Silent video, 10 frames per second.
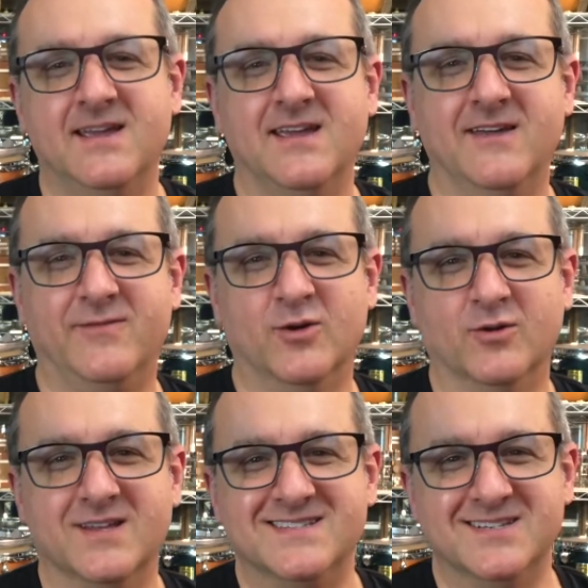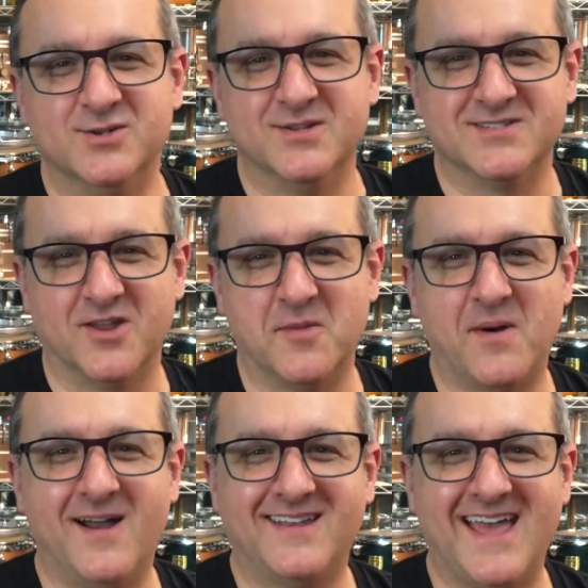If you're listening to this on the
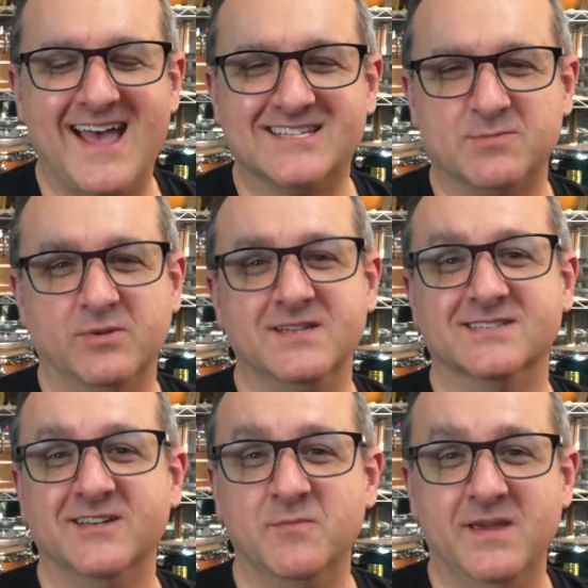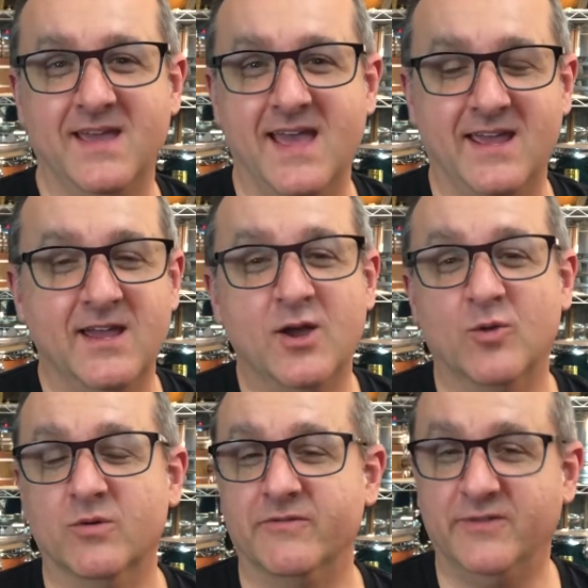podcast, please leave me a
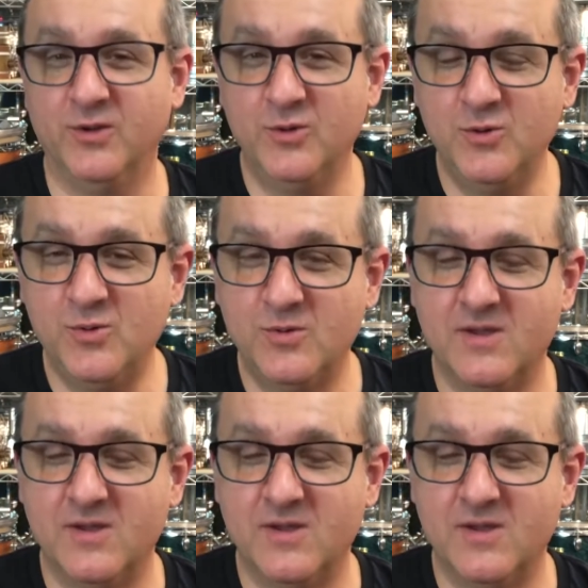review